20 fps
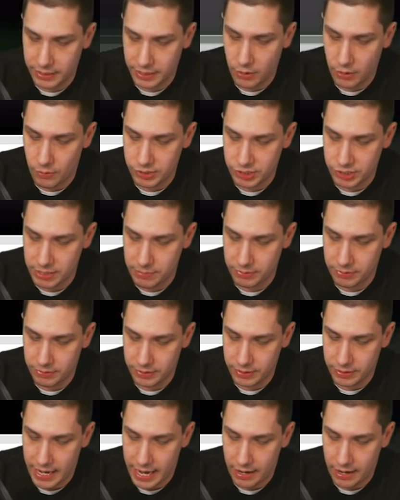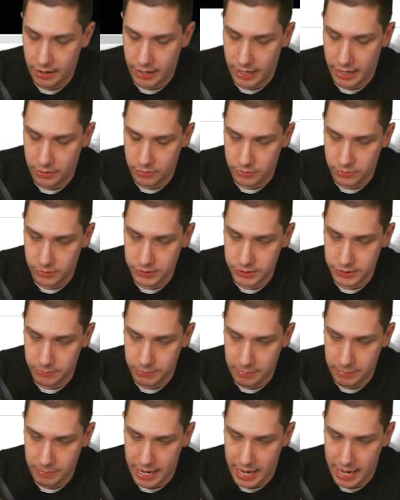going cheaper than that. All right, cool. So
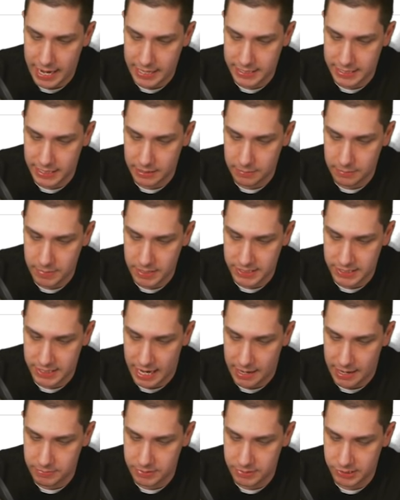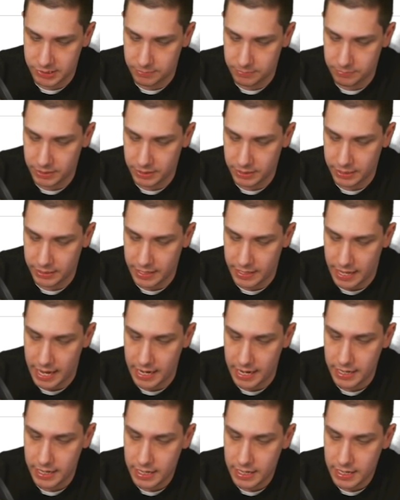maybe I accidentally mistyped or something like
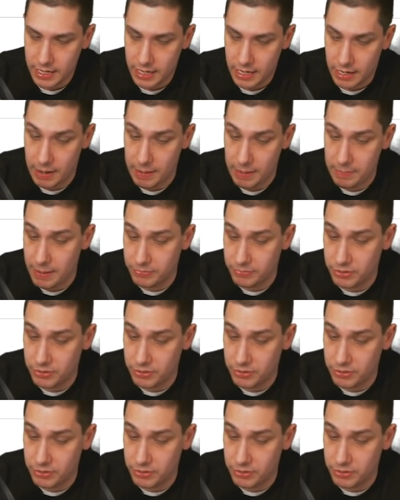that. Or maybe I'm